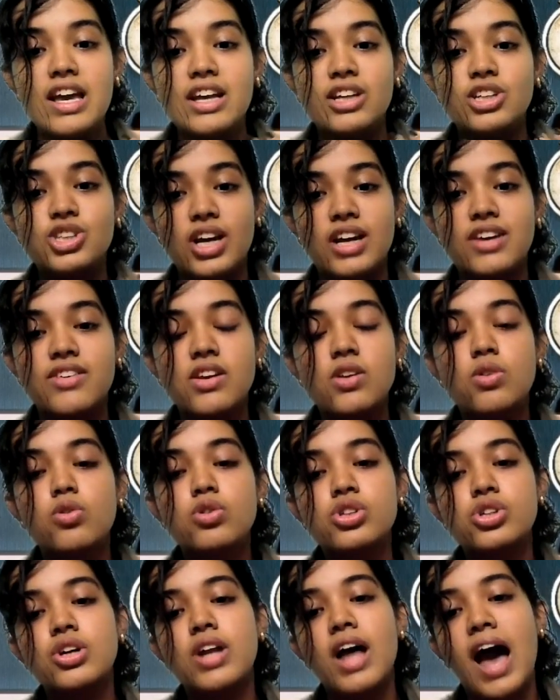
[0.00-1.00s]
general who
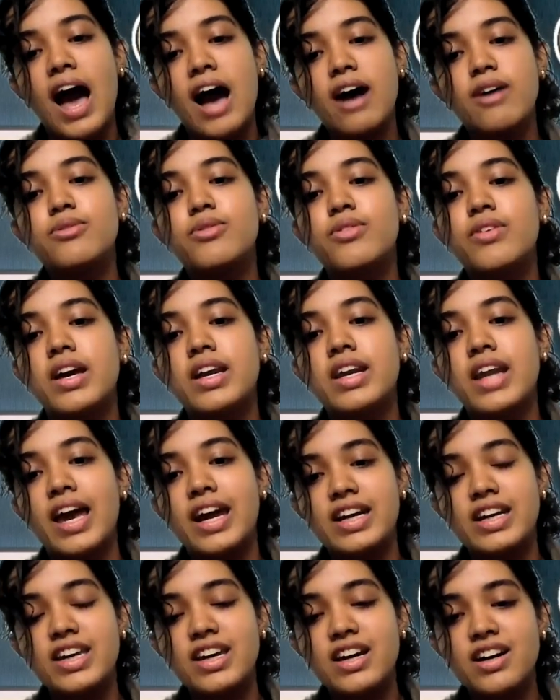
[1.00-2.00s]
should have an
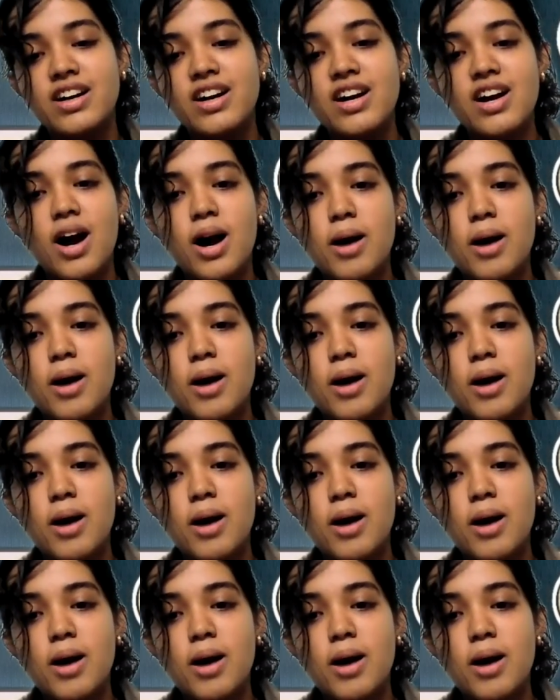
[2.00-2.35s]
idea